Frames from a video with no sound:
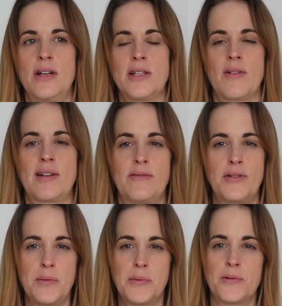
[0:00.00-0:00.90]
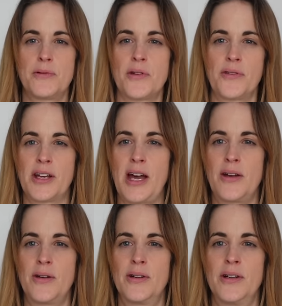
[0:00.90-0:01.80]
So I had a few balls on the
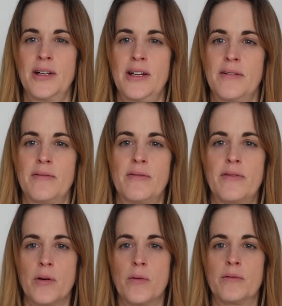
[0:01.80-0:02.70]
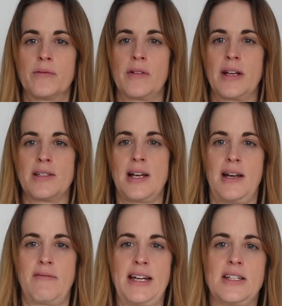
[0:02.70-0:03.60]
go for until
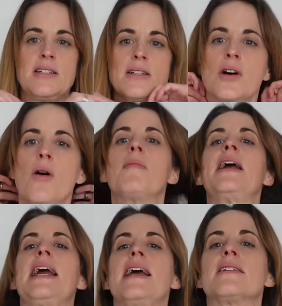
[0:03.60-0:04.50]
I reached the top here.